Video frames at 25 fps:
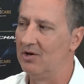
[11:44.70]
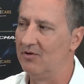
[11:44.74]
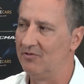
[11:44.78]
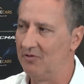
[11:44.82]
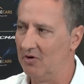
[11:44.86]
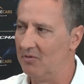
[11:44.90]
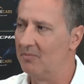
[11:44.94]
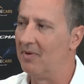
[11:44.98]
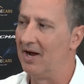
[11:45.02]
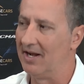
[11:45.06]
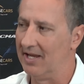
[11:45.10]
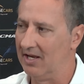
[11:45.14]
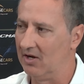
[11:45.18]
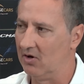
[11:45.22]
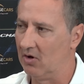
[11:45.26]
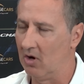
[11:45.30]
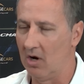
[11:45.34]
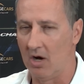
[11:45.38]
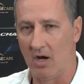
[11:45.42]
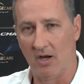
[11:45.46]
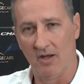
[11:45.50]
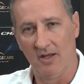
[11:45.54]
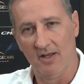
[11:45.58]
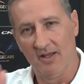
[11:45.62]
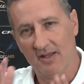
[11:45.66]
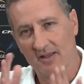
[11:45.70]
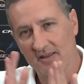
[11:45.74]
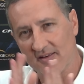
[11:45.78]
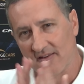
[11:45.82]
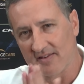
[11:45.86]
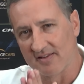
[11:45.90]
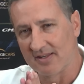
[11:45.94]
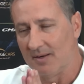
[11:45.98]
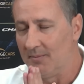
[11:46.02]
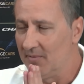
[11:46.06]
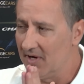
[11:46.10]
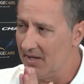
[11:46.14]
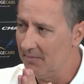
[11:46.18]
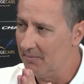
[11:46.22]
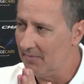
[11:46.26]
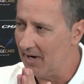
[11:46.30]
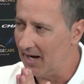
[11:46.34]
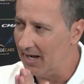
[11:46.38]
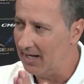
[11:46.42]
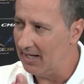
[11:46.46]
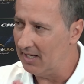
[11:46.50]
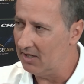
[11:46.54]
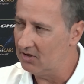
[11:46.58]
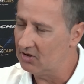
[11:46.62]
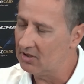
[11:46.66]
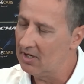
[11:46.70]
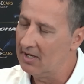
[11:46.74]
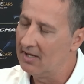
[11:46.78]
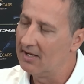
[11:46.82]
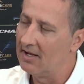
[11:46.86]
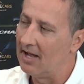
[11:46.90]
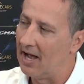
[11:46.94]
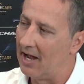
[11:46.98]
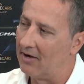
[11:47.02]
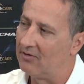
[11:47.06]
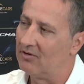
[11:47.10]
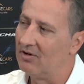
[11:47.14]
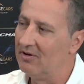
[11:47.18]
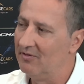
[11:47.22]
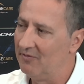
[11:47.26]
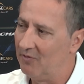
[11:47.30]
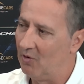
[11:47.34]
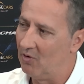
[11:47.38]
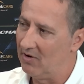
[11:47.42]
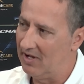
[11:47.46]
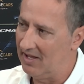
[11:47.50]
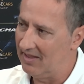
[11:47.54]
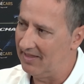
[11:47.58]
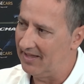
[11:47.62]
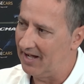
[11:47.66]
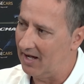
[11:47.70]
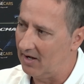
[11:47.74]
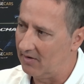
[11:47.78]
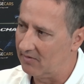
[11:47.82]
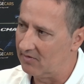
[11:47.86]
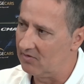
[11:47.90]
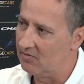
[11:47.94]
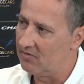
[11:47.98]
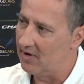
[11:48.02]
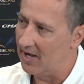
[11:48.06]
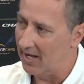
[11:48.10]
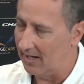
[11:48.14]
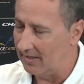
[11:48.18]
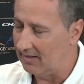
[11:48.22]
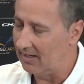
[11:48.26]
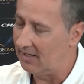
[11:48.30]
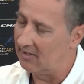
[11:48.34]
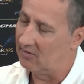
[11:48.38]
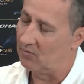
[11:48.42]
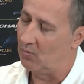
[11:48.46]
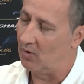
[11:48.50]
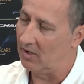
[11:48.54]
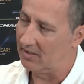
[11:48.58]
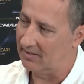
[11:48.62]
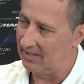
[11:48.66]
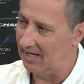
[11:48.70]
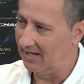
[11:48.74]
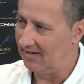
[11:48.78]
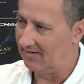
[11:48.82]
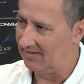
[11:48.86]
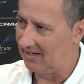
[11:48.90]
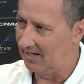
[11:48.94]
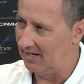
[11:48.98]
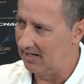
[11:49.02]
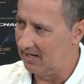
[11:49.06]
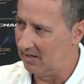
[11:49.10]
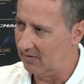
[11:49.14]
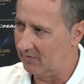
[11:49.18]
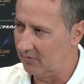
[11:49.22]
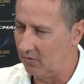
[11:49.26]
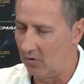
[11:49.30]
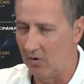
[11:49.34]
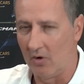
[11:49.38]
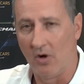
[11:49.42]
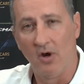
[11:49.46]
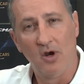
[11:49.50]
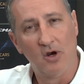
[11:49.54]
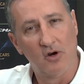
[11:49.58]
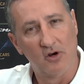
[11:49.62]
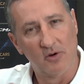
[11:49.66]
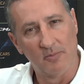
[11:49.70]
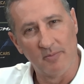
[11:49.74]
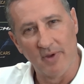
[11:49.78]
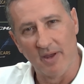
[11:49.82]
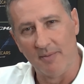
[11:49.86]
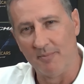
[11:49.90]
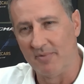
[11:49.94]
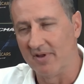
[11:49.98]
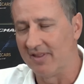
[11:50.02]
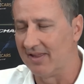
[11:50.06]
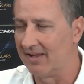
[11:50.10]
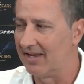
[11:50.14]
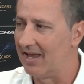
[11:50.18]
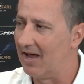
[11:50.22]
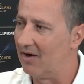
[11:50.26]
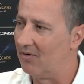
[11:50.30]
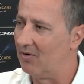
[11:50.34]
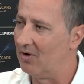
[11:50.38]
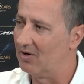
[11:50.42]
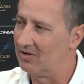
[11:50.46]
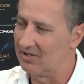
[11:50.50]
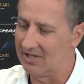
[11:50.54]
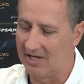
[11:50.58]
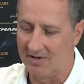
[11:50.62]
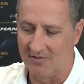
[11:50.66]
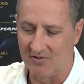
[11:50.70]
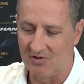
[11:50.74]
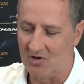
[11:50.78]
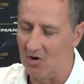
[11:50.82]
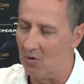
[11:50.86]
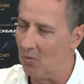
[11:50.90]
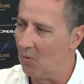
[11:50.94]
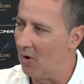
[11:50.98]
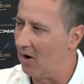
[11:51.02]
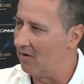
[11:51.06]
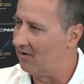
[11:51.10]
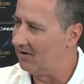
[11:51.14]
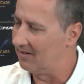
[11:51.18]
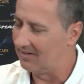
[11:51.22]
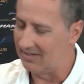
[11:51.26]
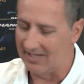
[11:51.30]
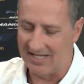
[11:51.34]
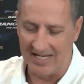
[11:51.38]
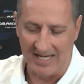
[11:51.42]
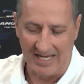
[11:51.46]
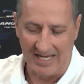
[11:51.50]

for money car. Similar mileage, 140,000 Rand is what they're selling it for. Remember, the garage gives you a warranty.